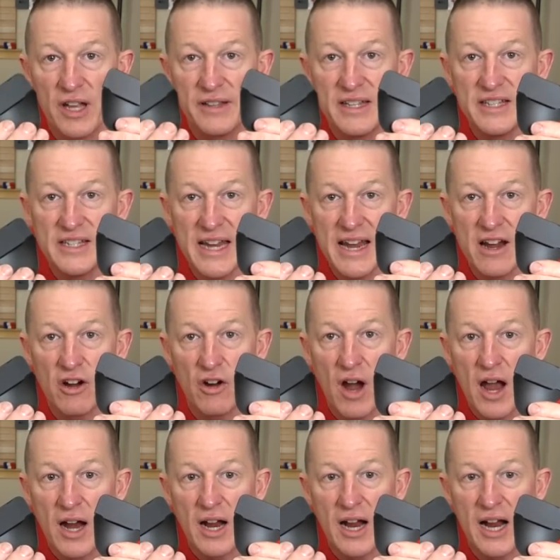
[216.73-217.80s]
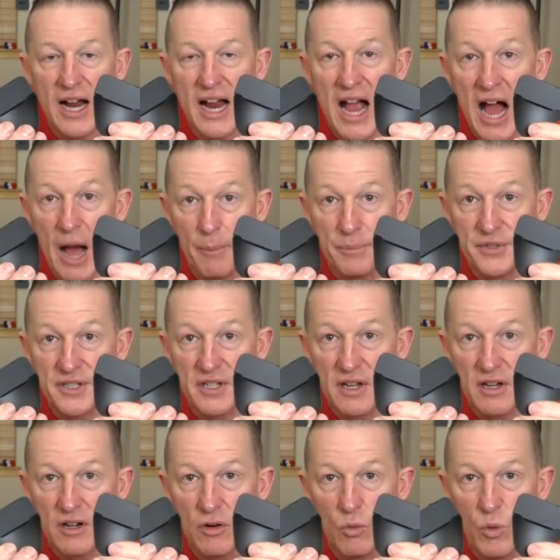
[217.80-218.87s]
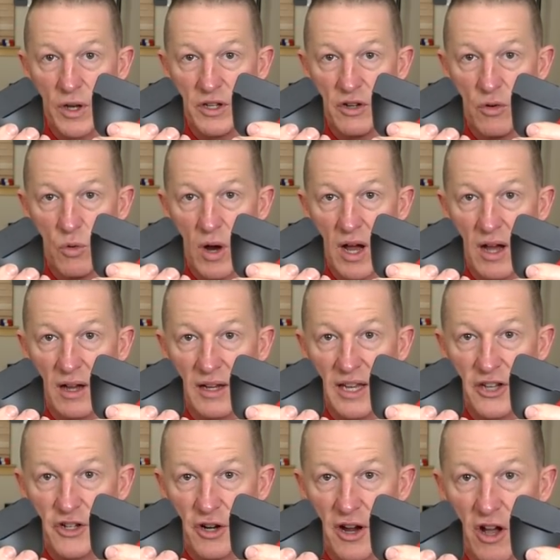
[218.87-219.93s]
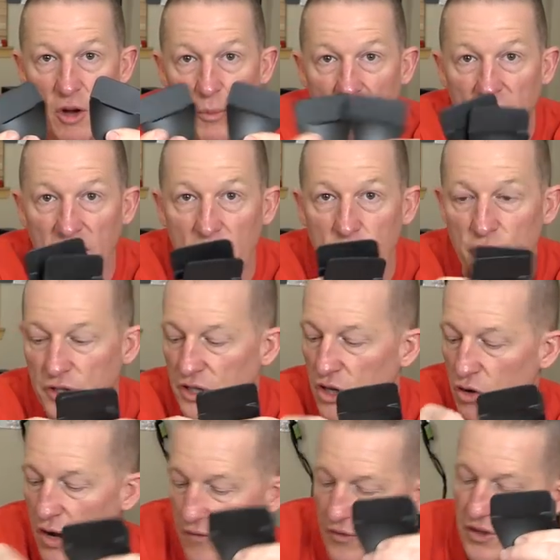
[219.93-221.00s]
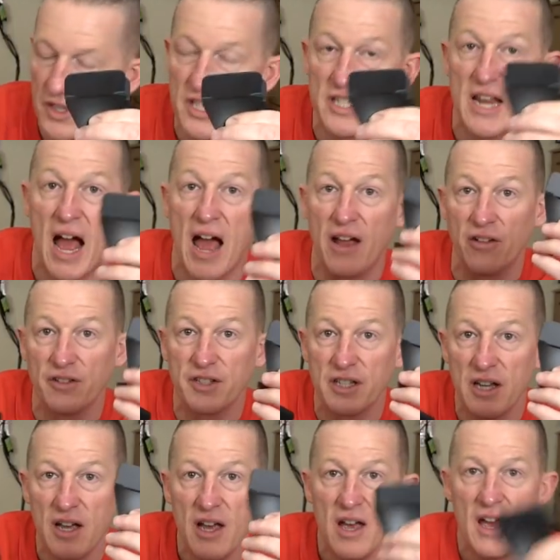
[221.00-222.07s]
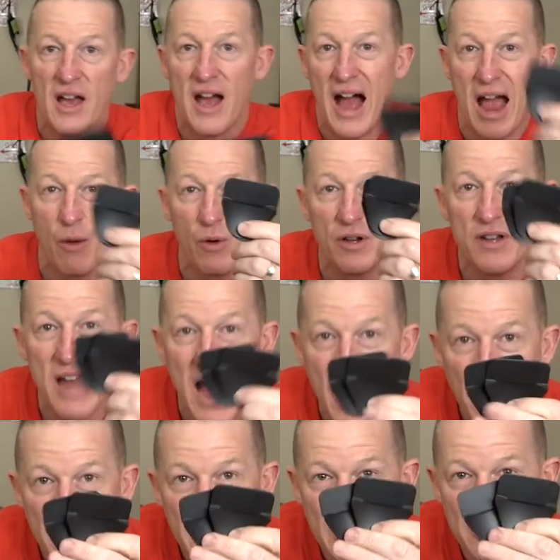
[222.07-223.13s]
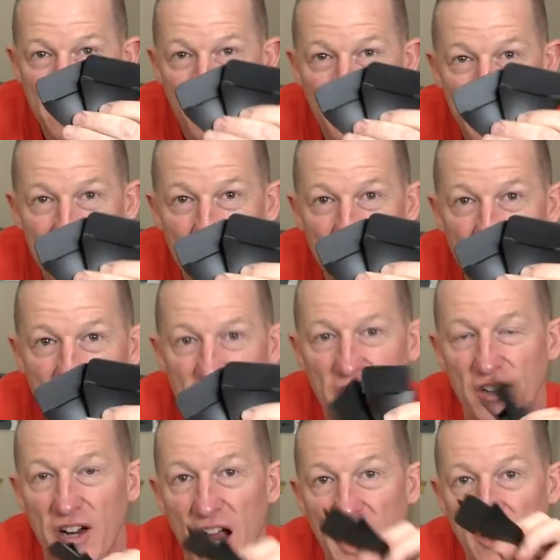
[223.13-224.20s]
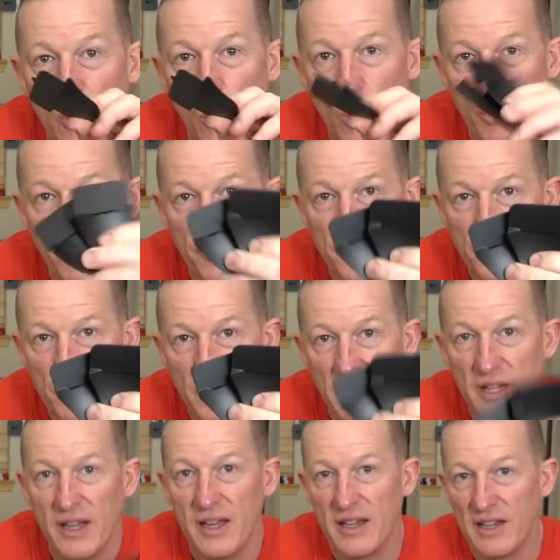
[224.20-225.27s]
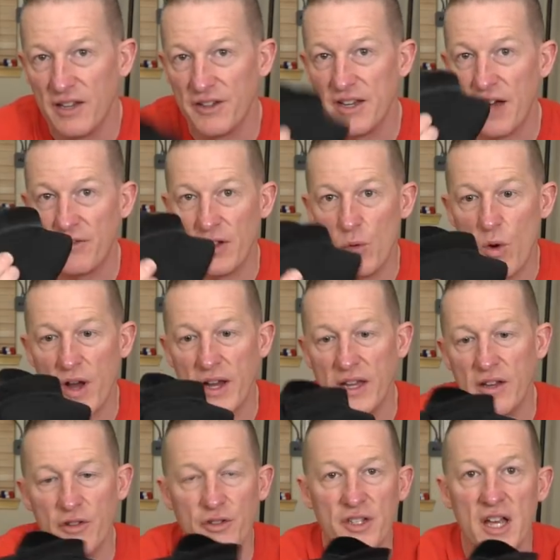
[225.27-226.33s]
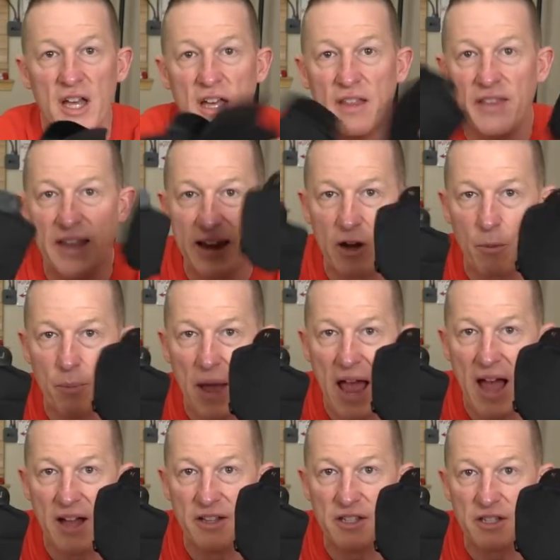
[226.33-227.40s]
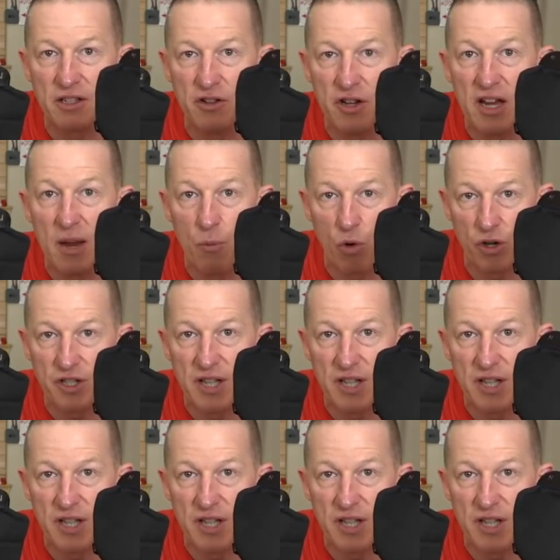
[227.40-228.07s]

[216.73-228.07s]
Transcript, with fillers: get these ear cups when you uh, get your helmet. It comes with two different styles. I would not necessarily use these. They're kind of worthless, really. You'll definitely want to use the ear pads so you get more